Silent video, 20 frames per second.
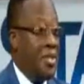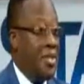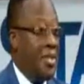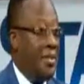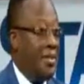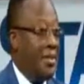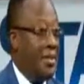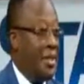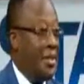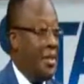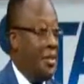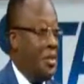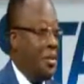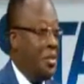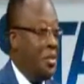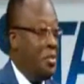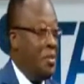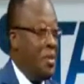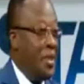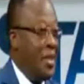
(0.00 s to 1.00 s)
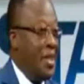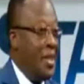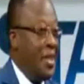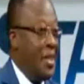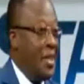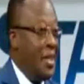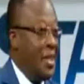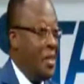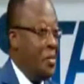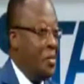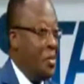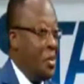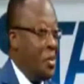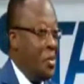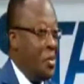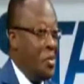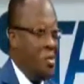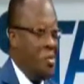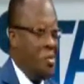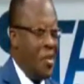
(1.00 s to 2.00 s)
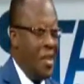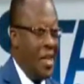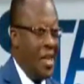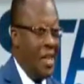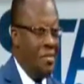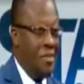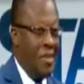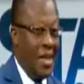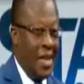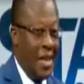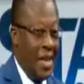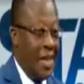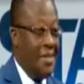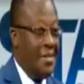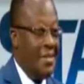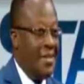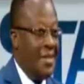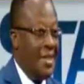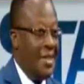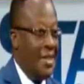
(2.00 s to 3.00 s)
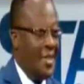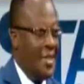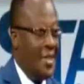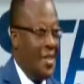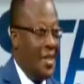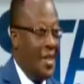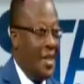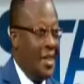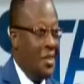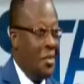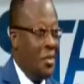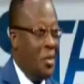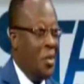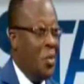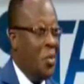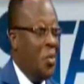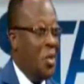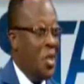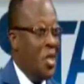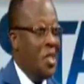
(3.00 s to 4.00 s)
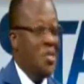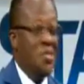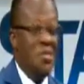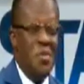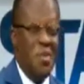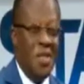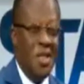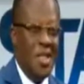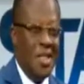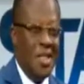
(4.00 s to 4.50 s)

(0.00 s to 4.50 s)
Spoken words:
that I got into banking by accident. I'd always wanted